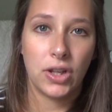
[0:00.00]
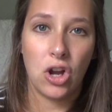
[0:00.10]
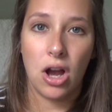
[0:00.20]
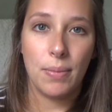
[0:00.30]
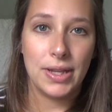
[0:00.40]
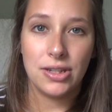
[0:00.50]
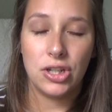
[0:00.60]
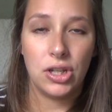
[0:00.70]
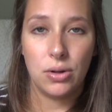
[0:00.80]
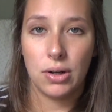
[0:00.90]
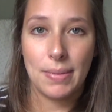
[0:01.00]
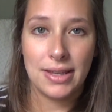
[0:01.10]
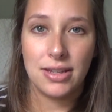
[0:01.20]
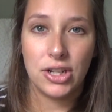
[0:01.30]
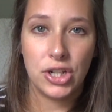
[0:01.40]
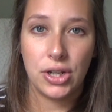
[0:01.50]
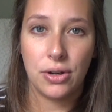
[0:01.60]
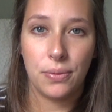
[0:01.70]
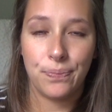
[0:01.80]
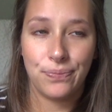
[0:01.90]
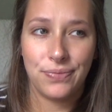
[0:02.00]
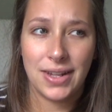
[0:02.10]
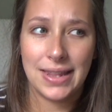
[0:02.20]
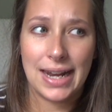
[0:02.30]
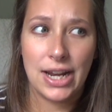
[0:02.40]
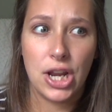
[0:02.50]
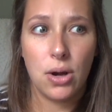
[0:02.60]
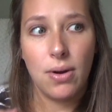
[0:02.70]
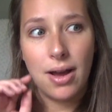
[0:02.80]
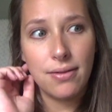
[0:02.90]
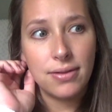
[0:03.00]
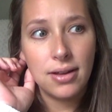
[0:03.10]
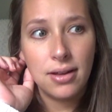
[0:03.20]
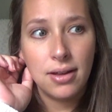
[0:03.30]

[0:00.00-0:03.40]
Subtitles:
comment to you or message you that I know of.